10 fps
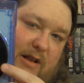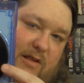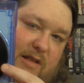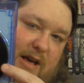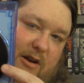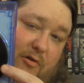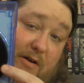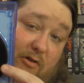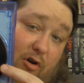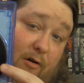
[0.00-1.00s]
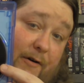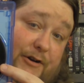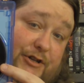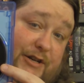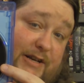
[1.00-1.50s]
instead, or even
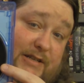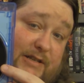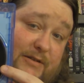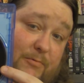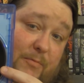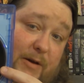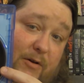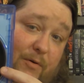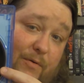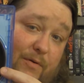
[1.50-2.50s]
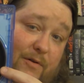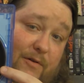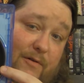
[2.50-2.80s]
orange discs would be cool.